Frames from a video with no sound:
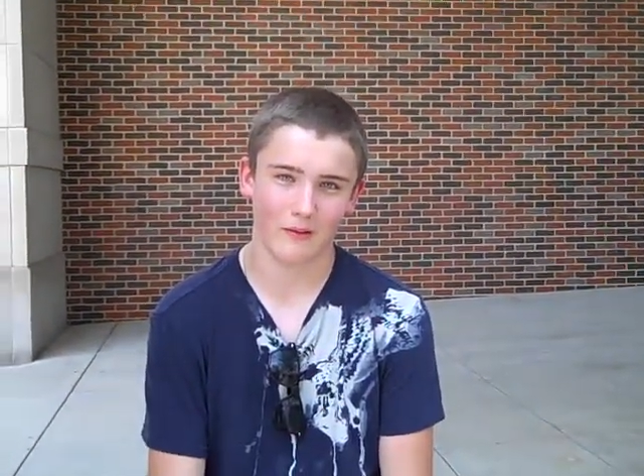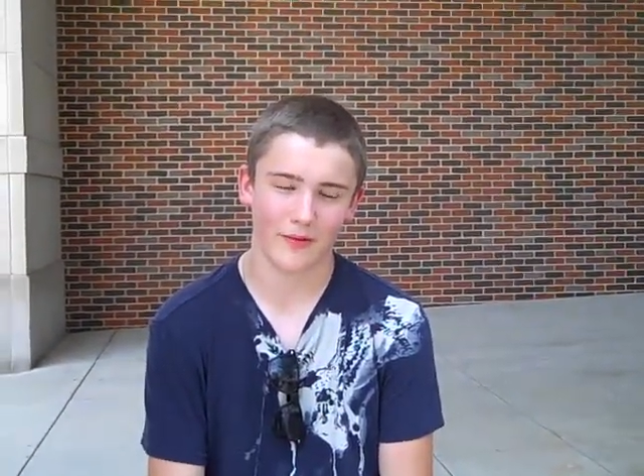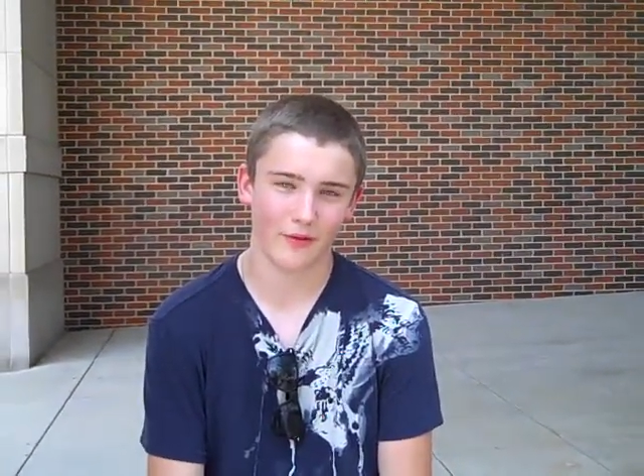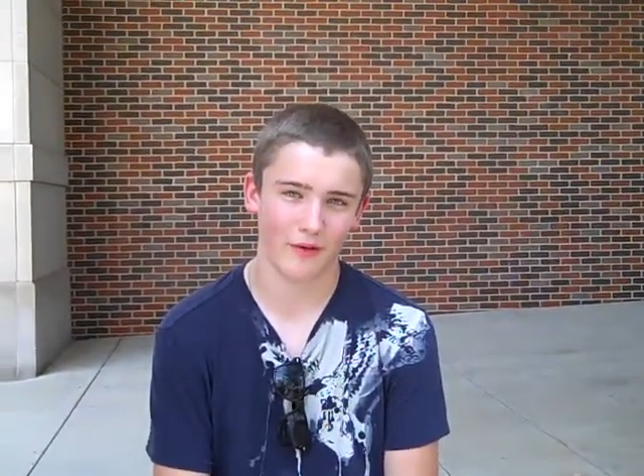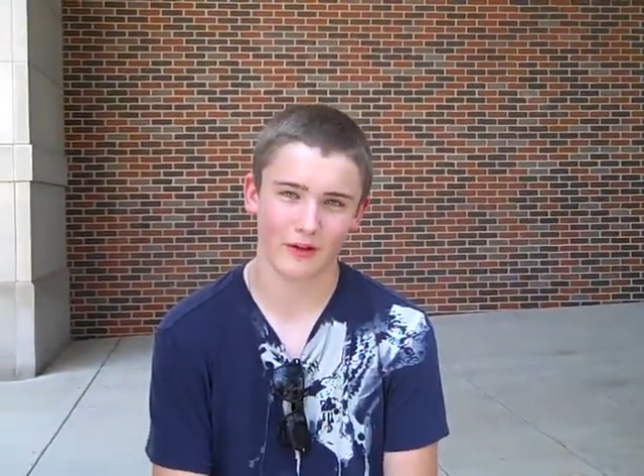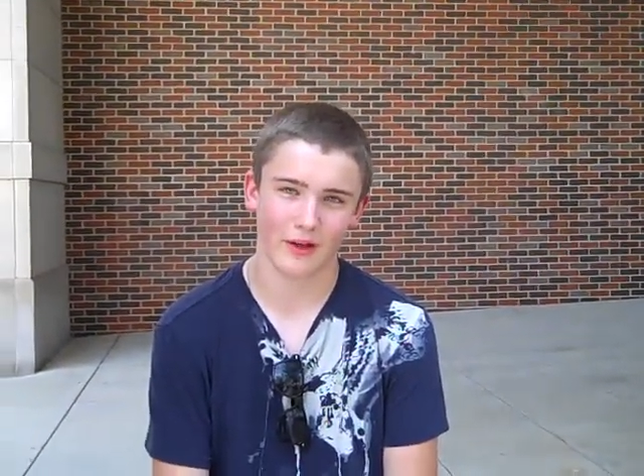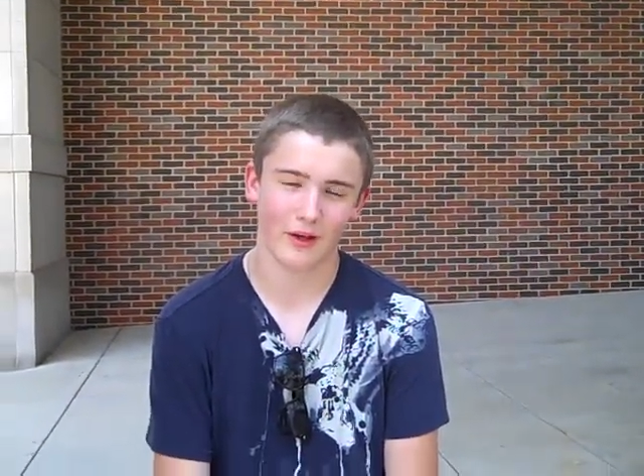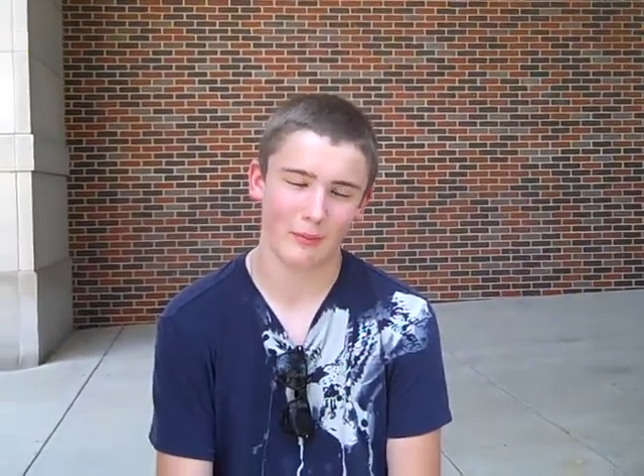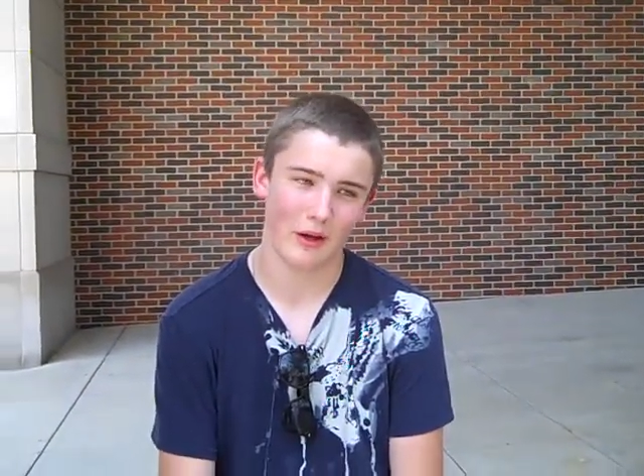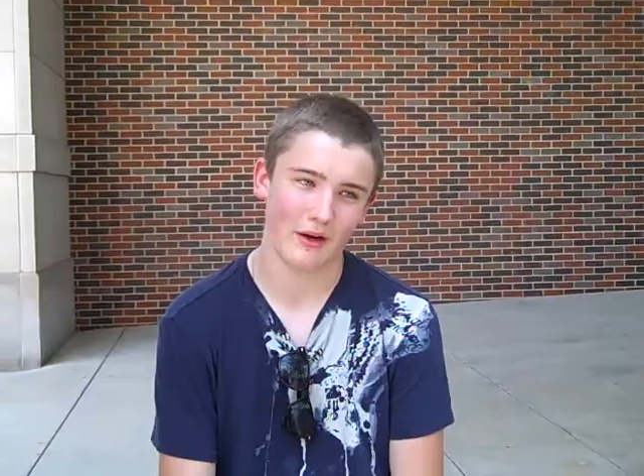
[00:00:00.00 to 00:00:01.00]
severely
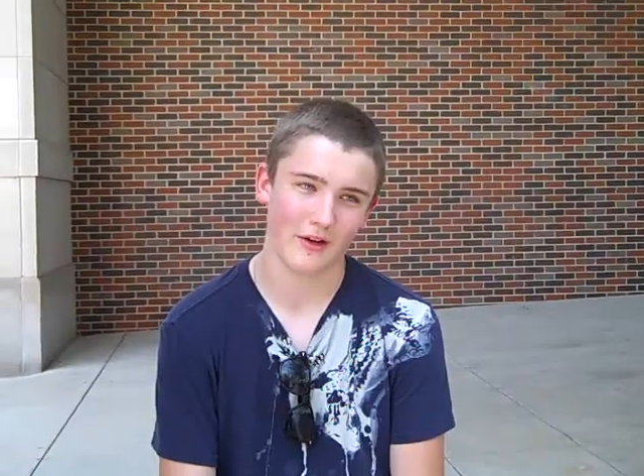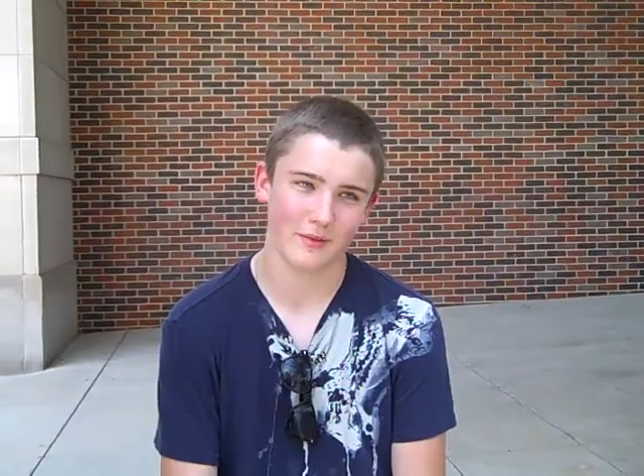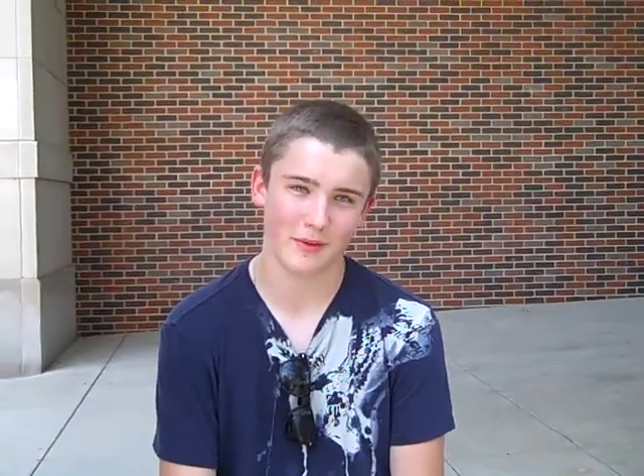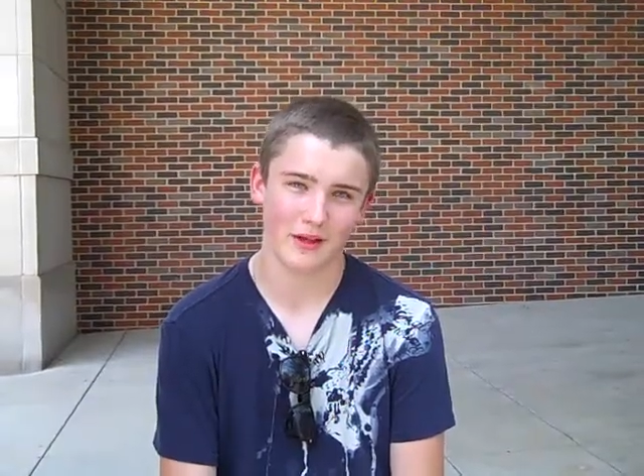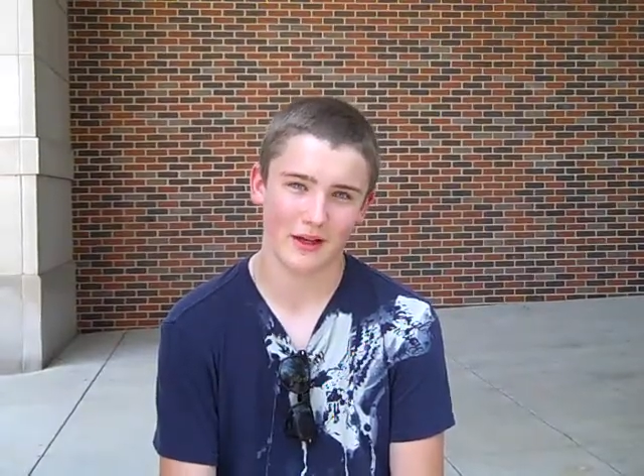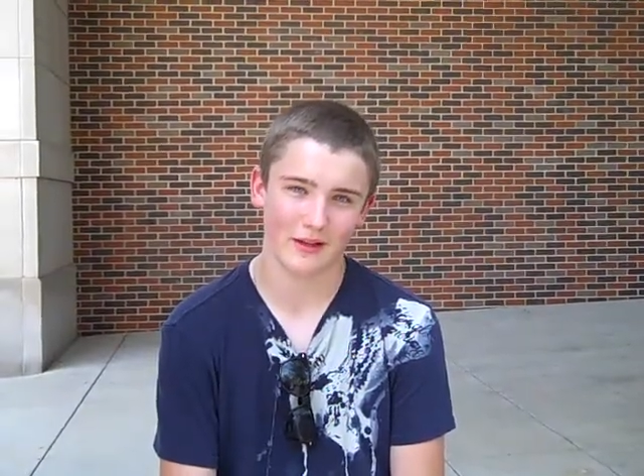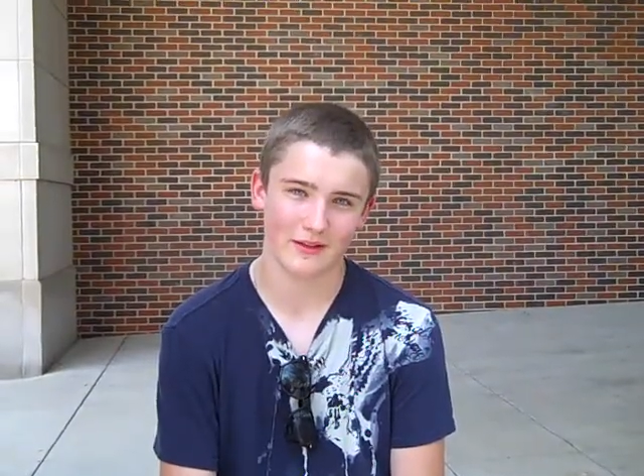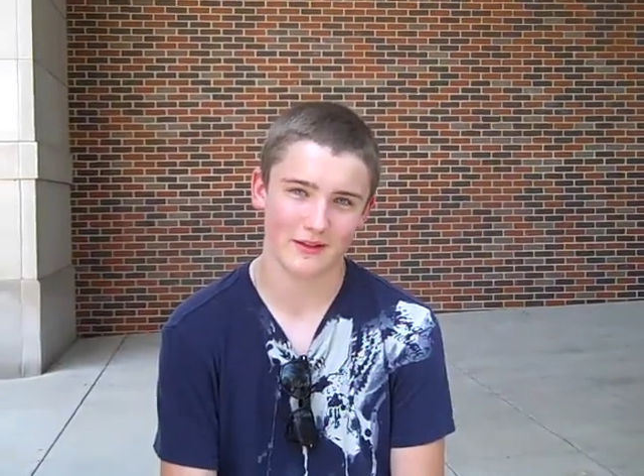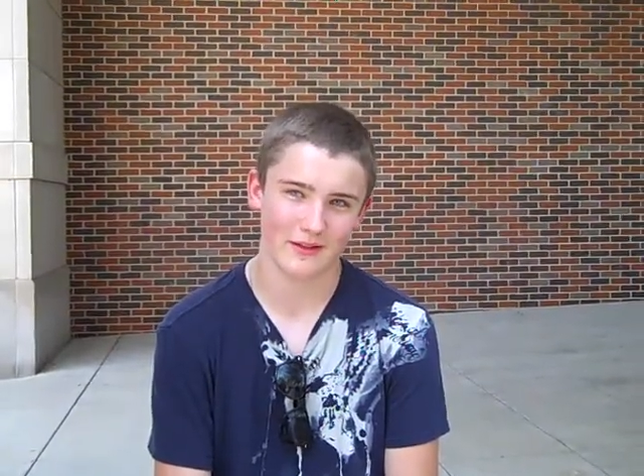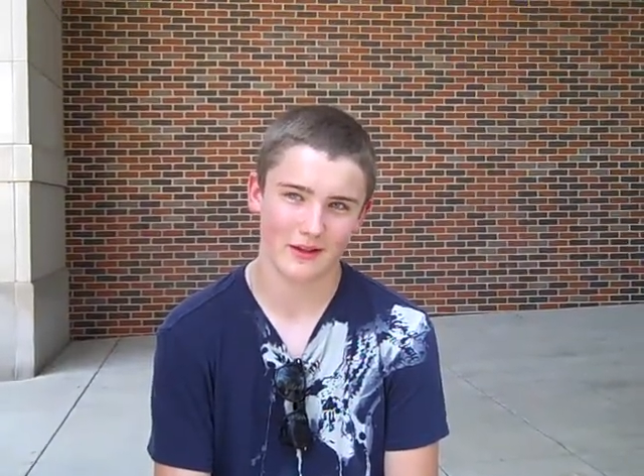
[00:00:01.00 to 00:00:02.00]
underpunished
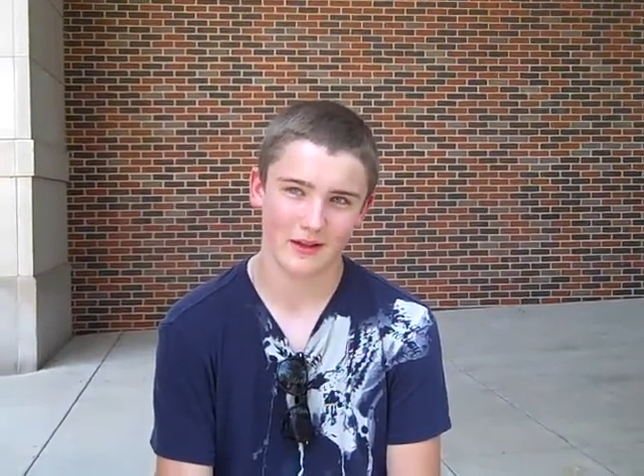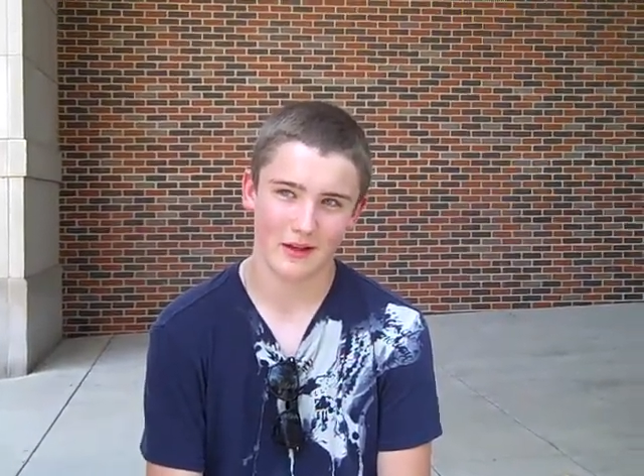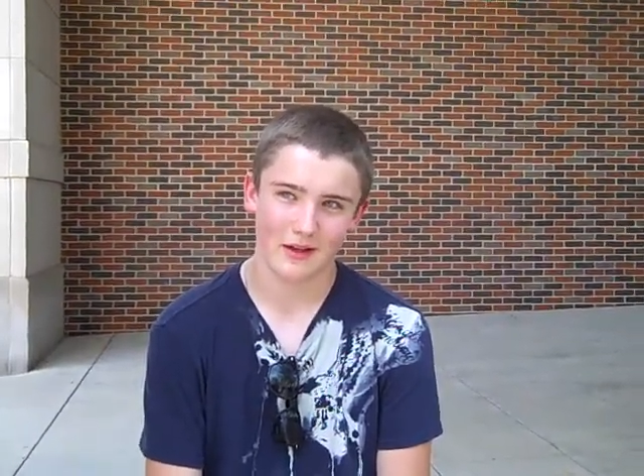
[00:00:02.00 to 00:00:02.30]
because,